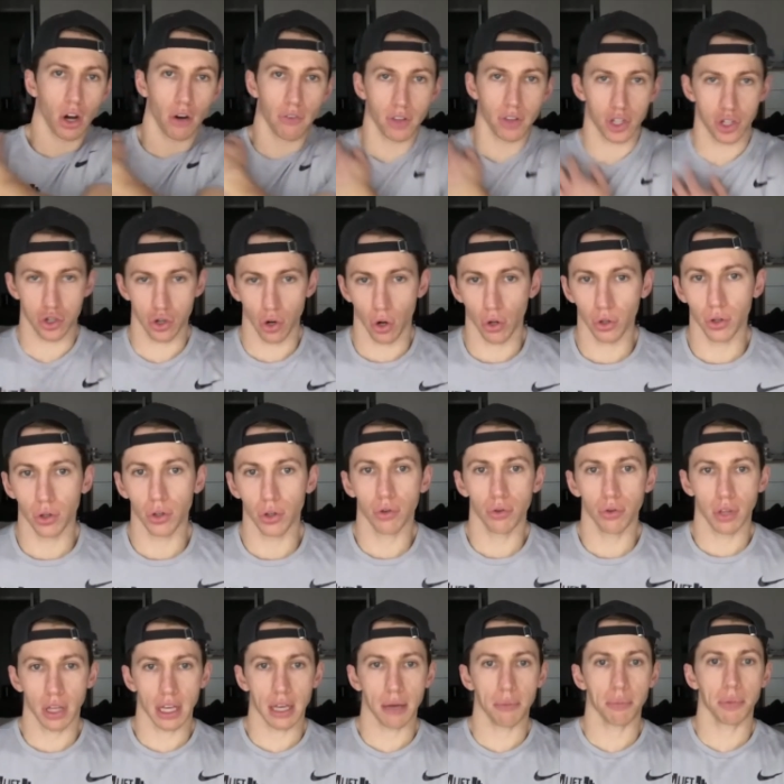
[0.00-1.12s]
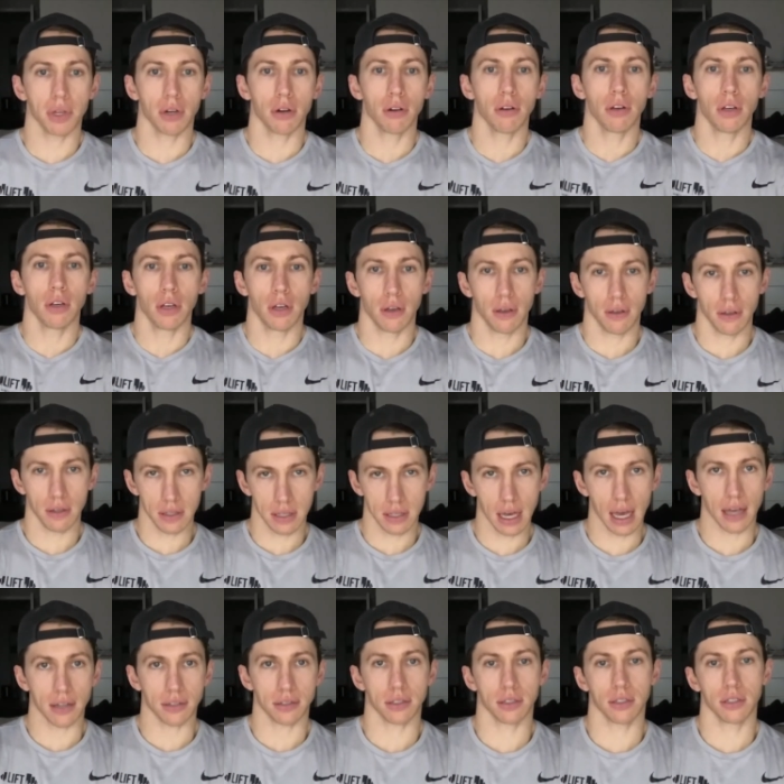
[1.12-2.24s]
With the shoulder and through the hip there.
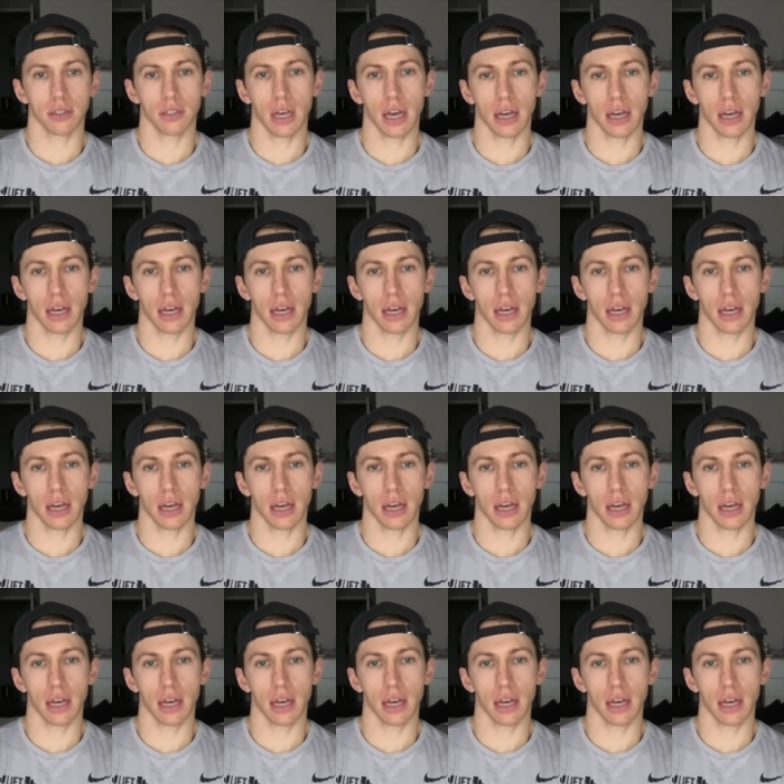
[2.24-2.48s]
Yes.